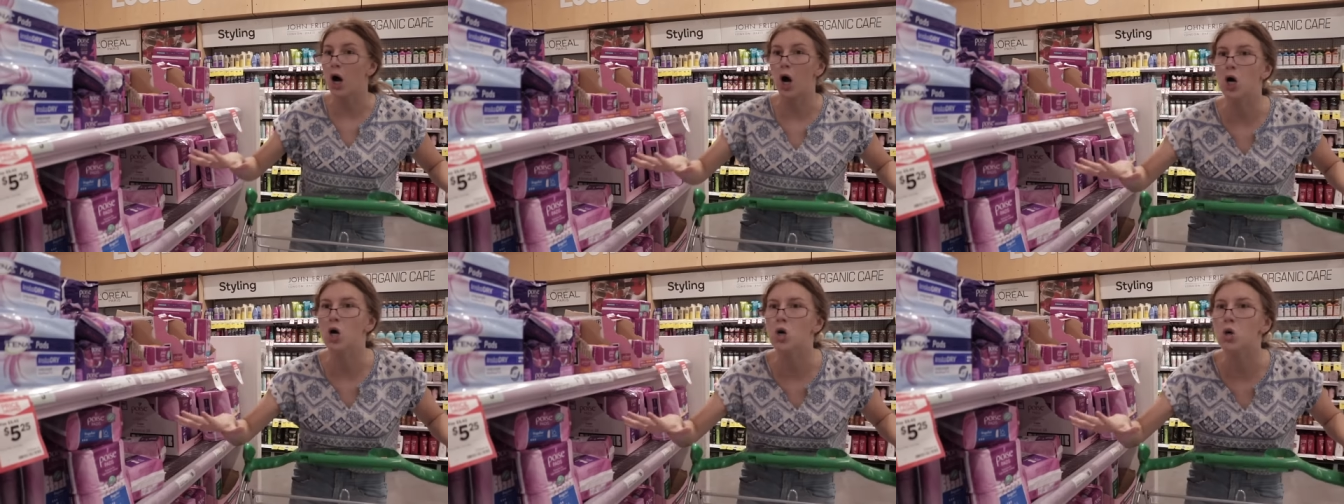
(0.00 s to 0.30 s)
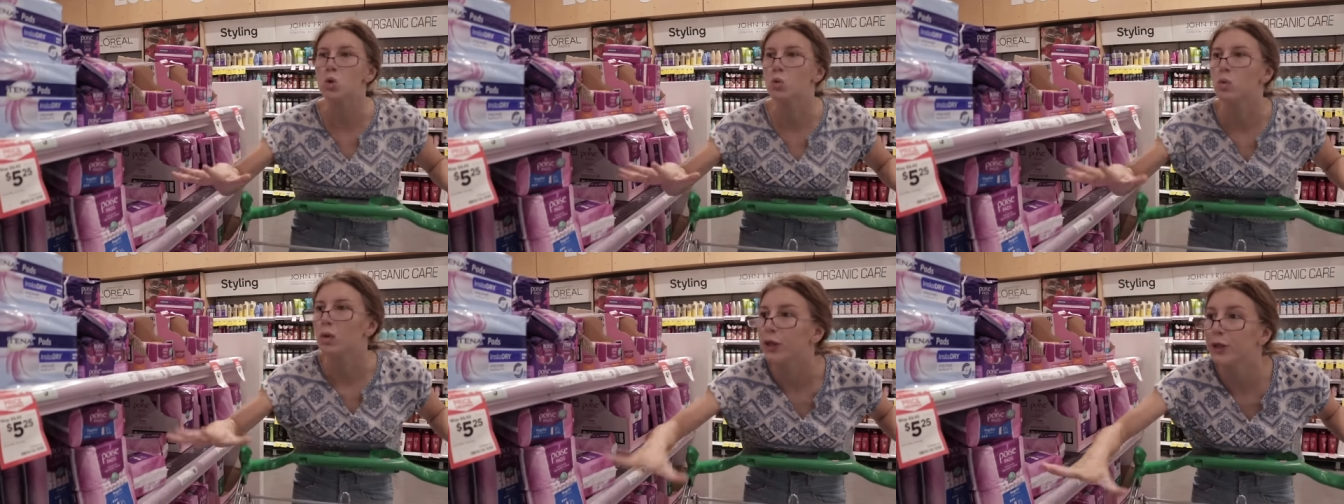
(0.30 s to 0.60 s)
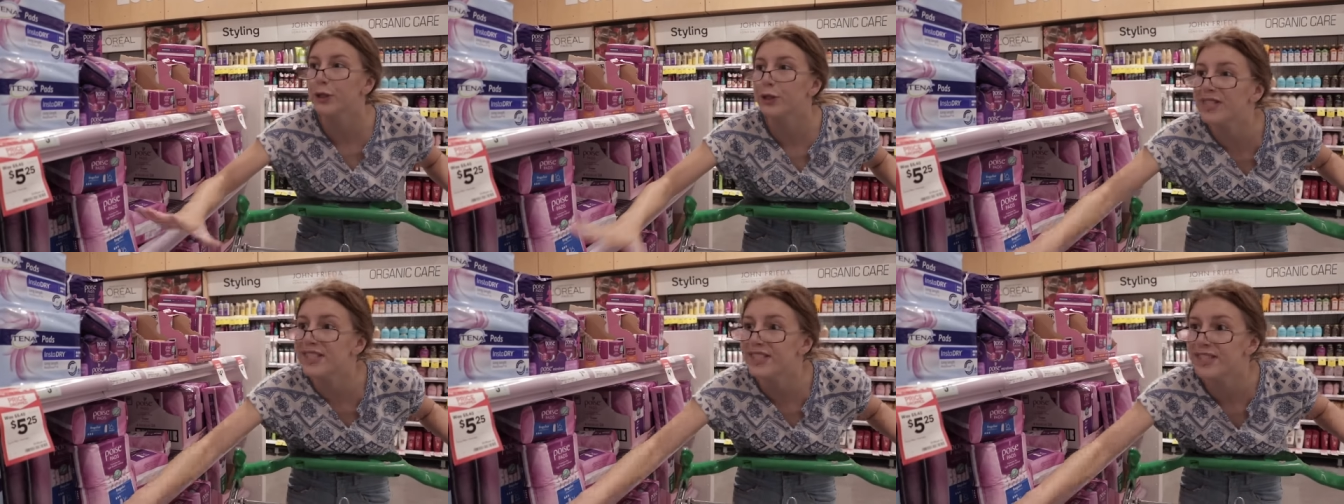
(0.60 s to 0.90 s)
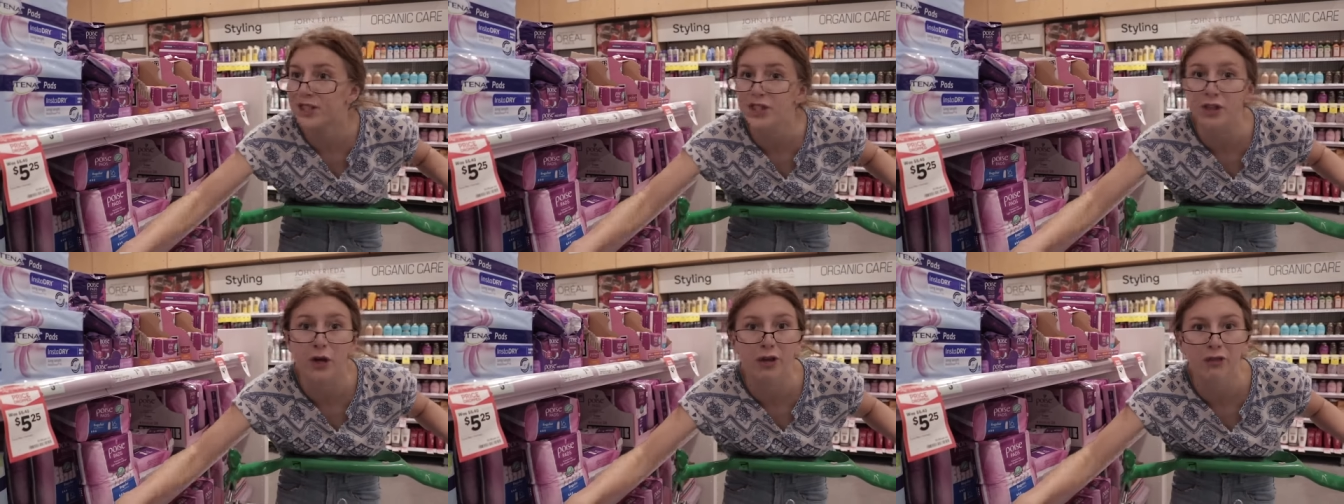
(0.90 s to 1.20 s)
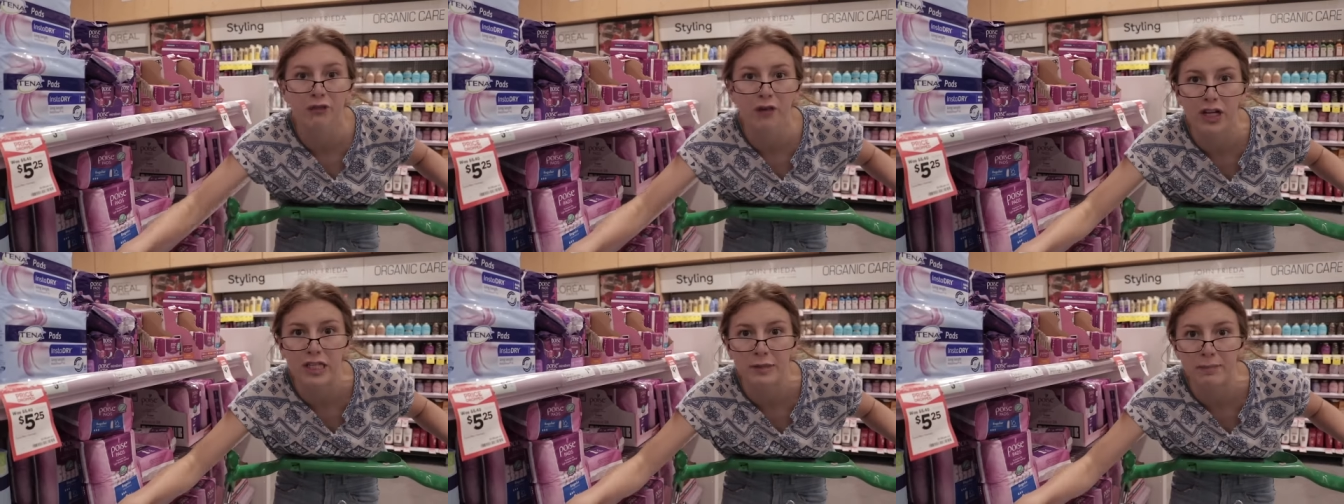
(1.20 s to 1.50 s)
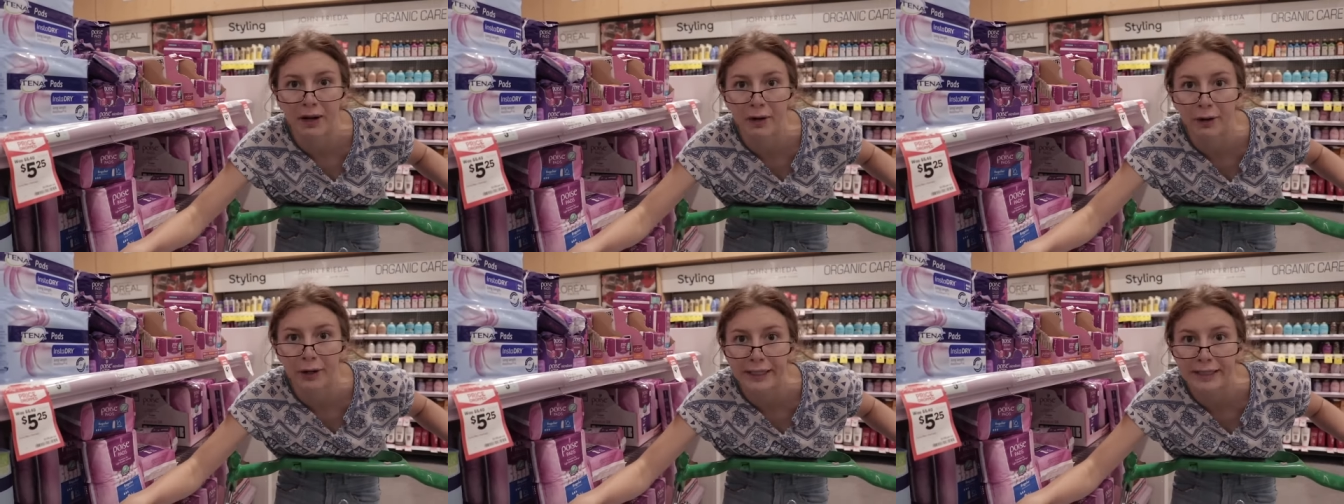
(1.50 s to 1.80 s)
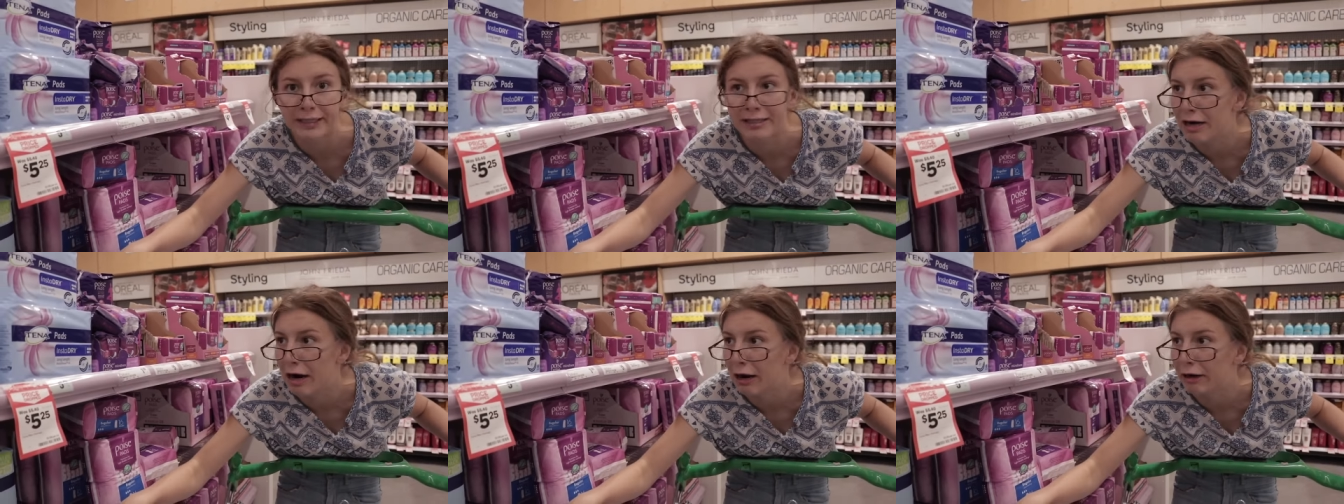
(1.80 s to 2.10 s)
Oh, Lucy's just got her first
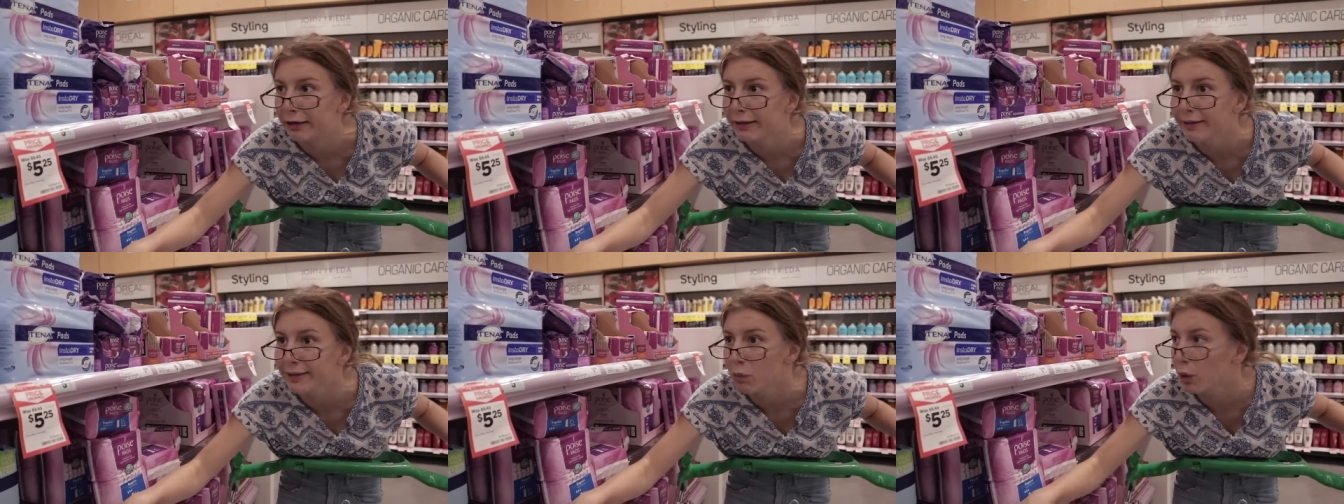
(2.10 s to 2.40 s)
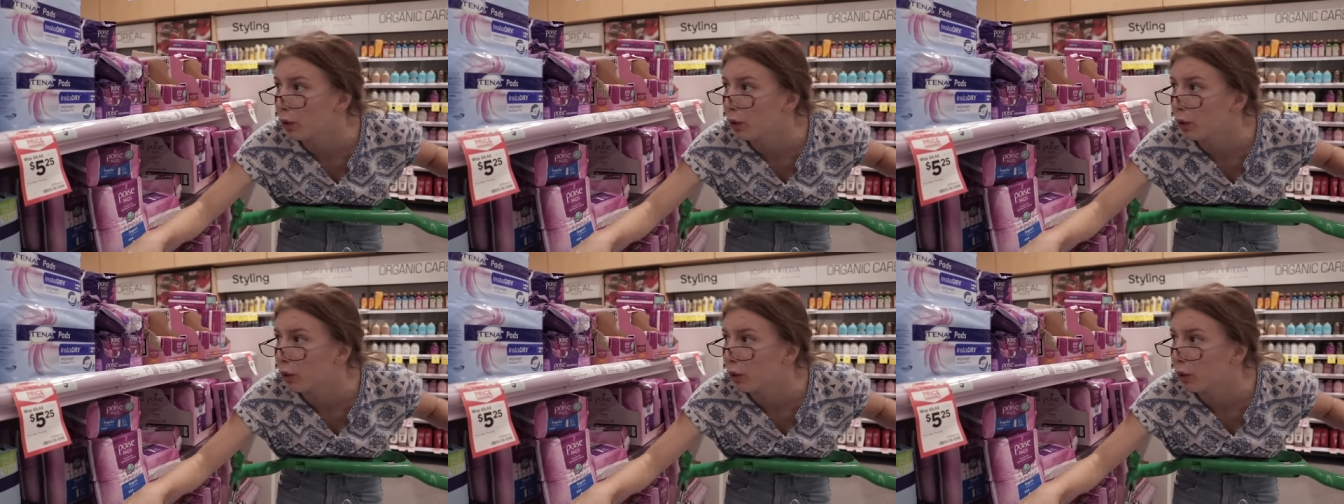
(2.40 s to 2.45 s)
periods, Duncan.